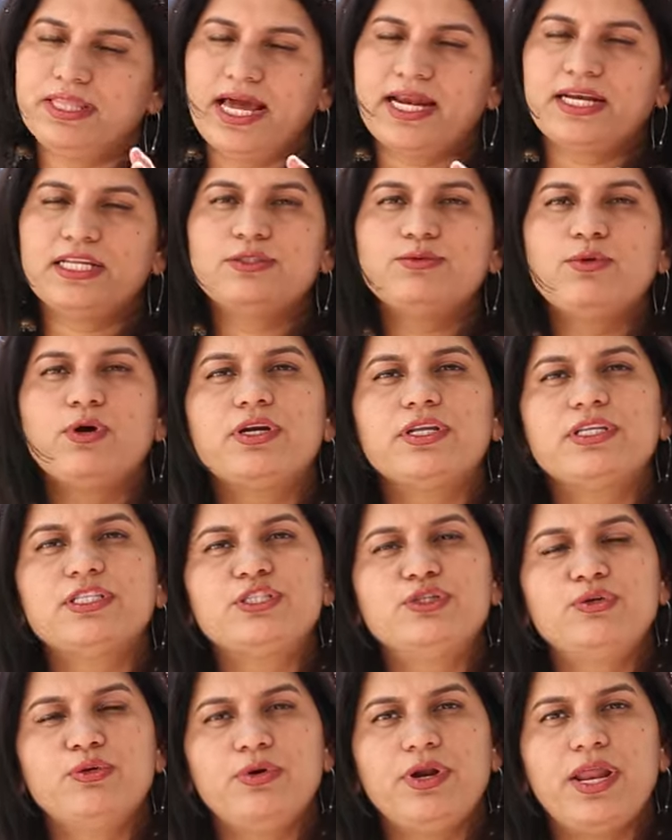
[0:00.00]
That is what
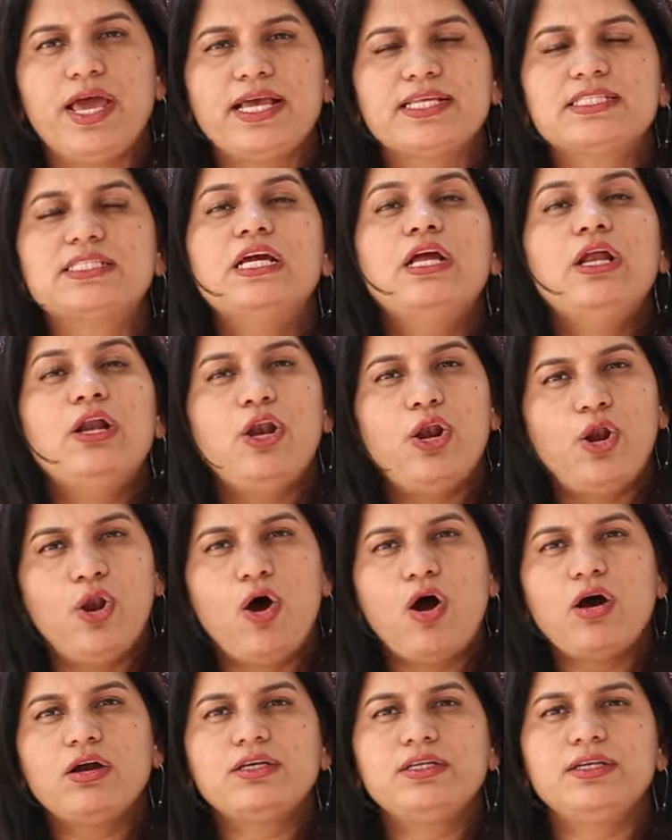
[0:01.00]
is known as
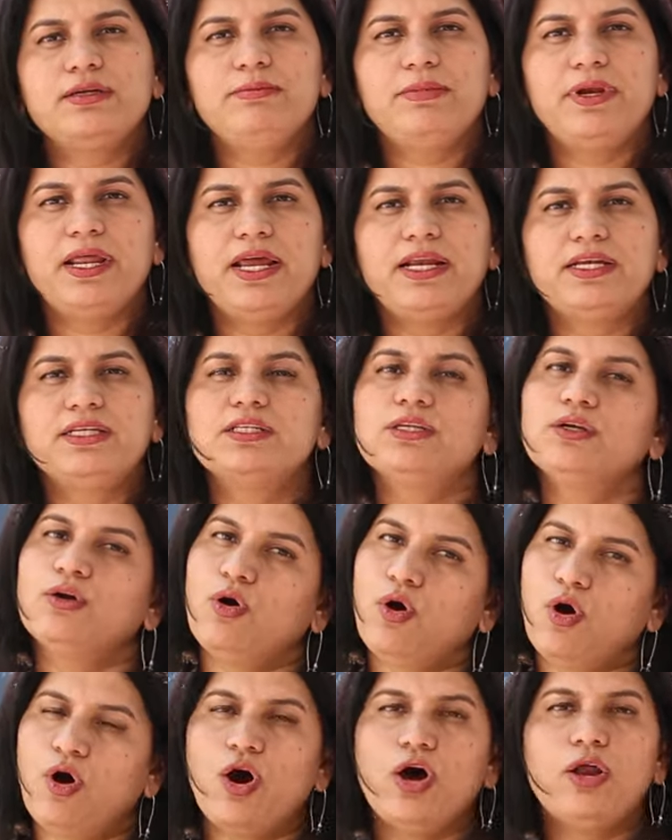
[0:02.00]
long-term debt
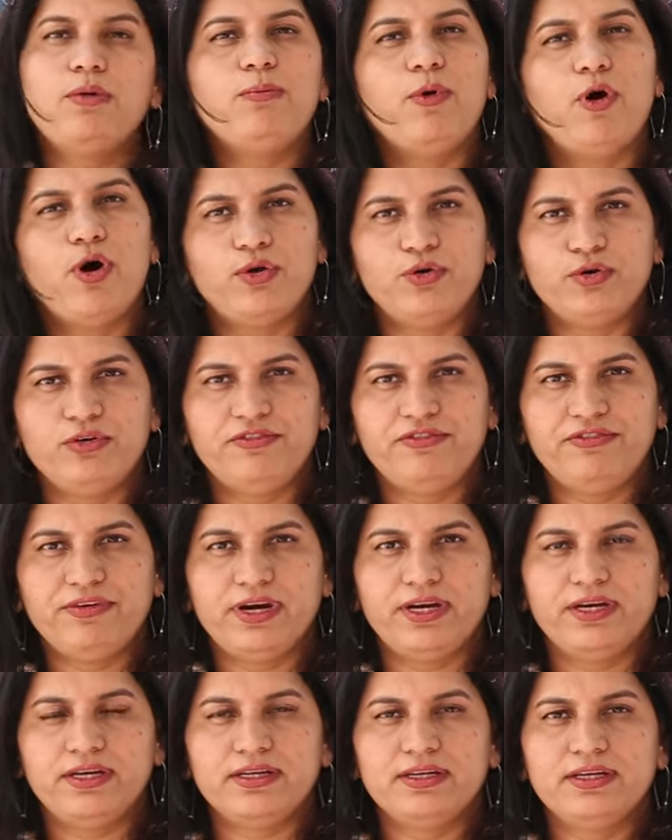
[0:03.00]
or borrowed
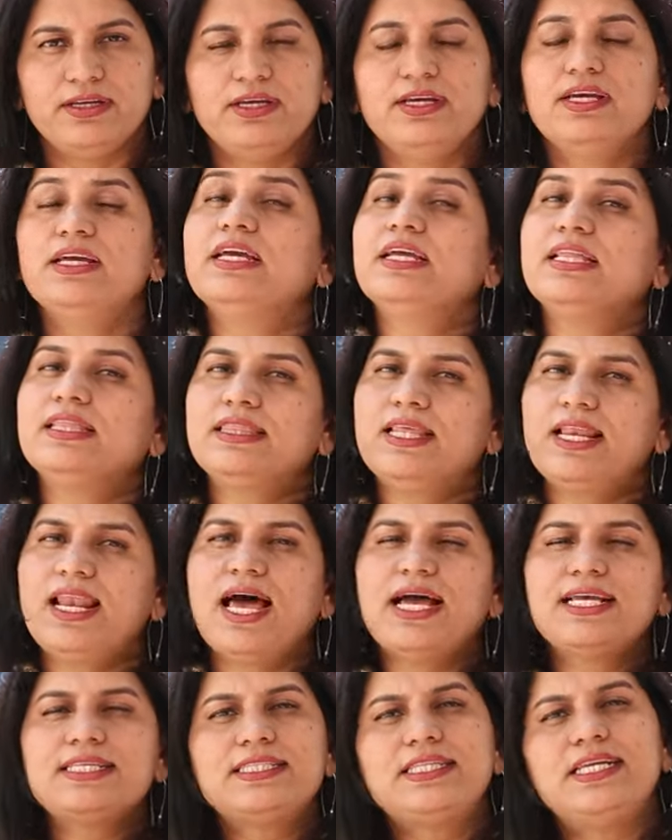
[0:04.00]
fund. The
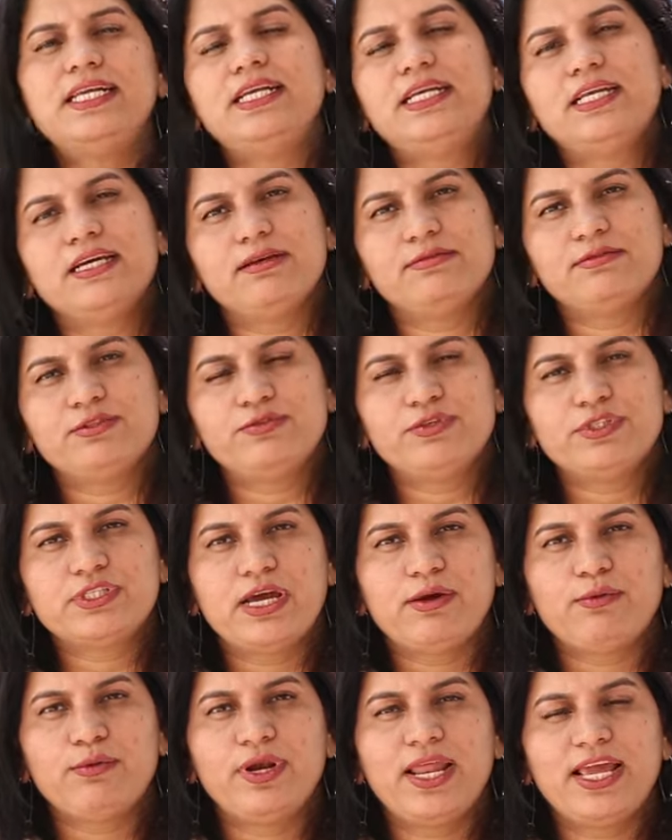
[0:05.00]
last three terms which
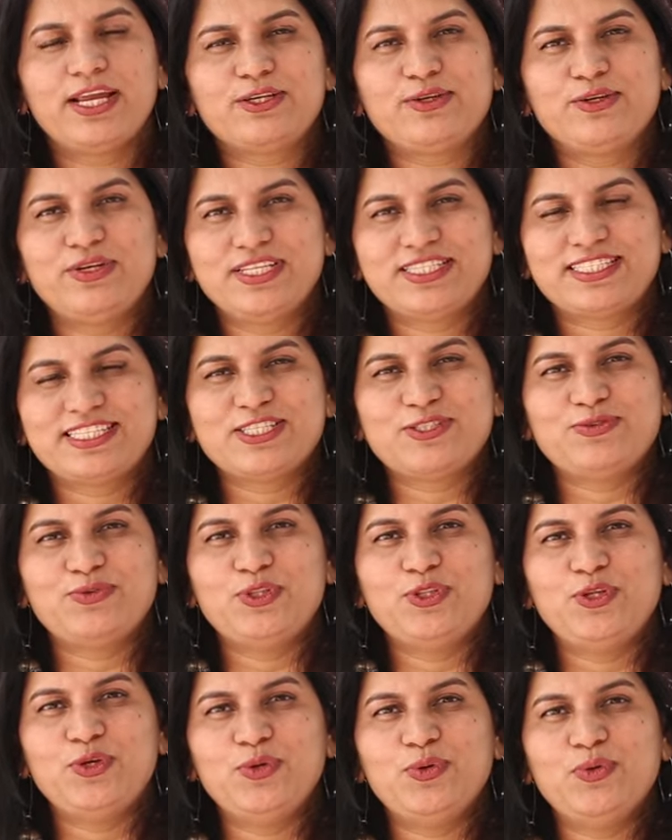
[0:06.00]
I would like to discuss
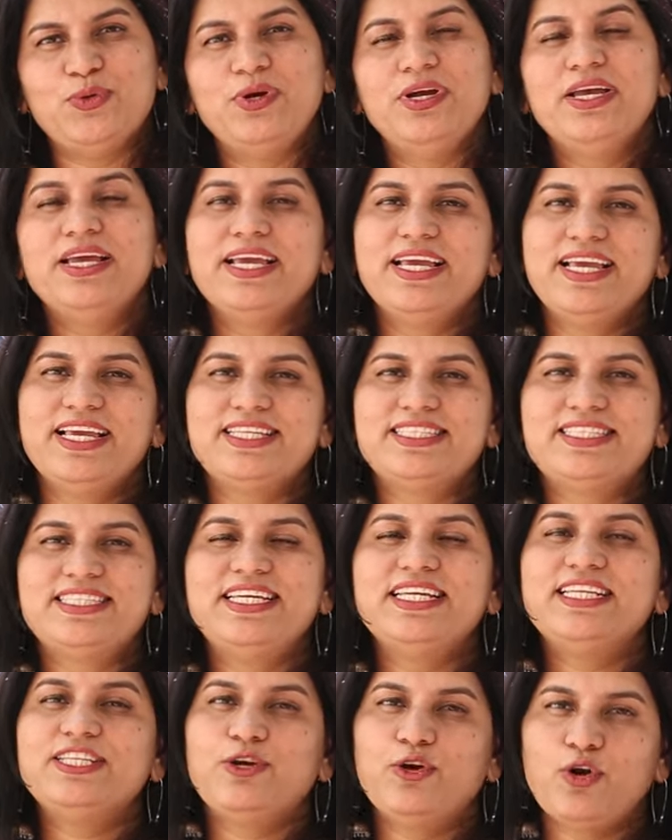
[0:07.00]
with you is
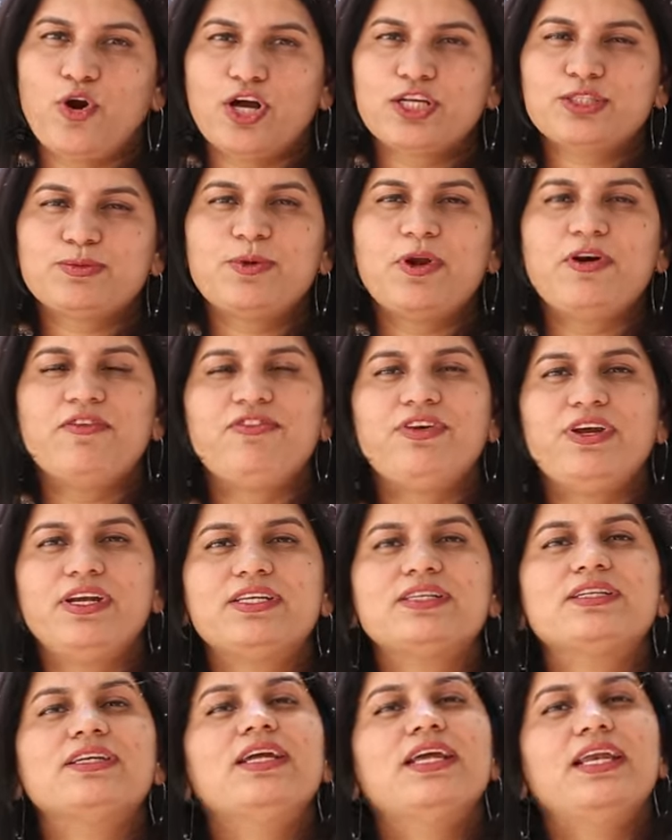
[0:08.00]
the gross
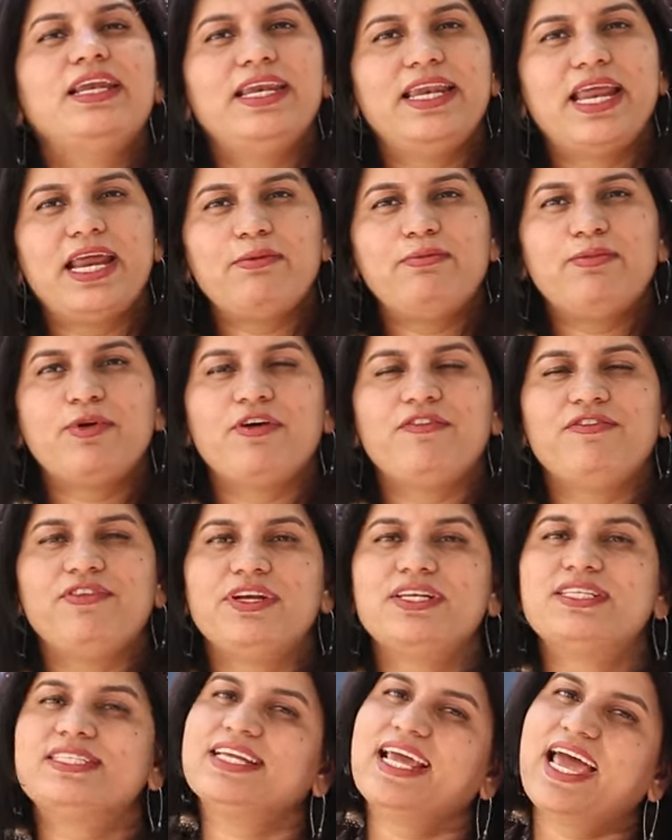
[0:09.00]
profit, net
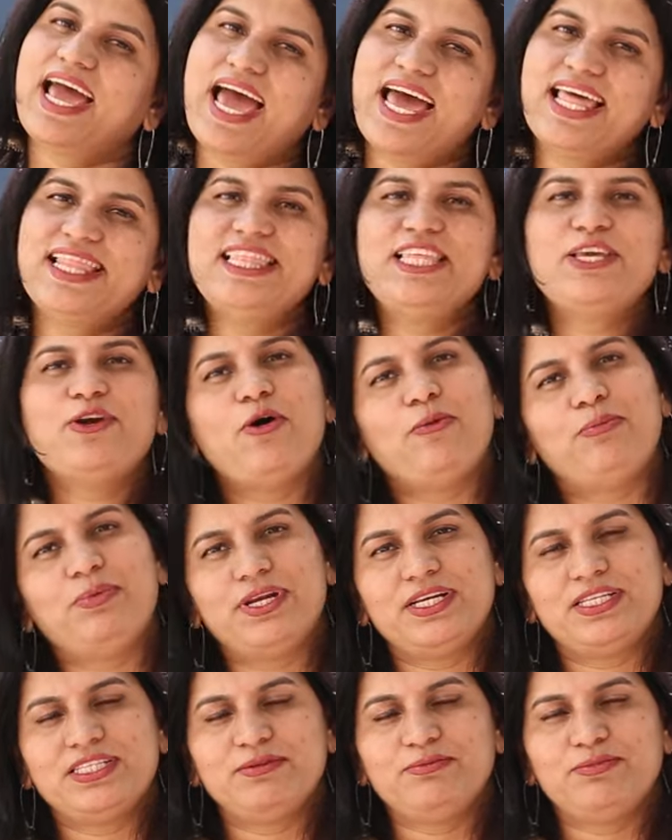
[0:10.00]
profit and the
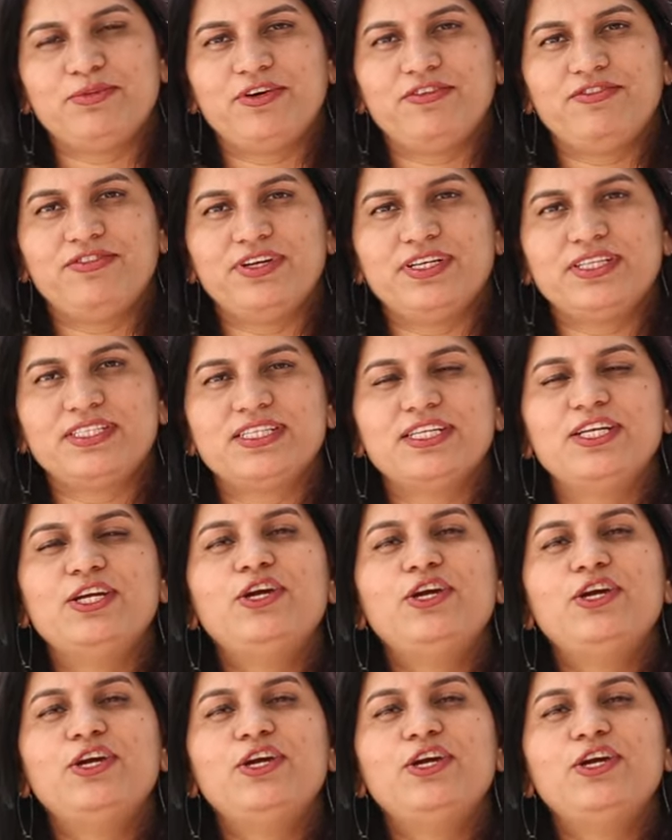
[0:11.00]
operating profit.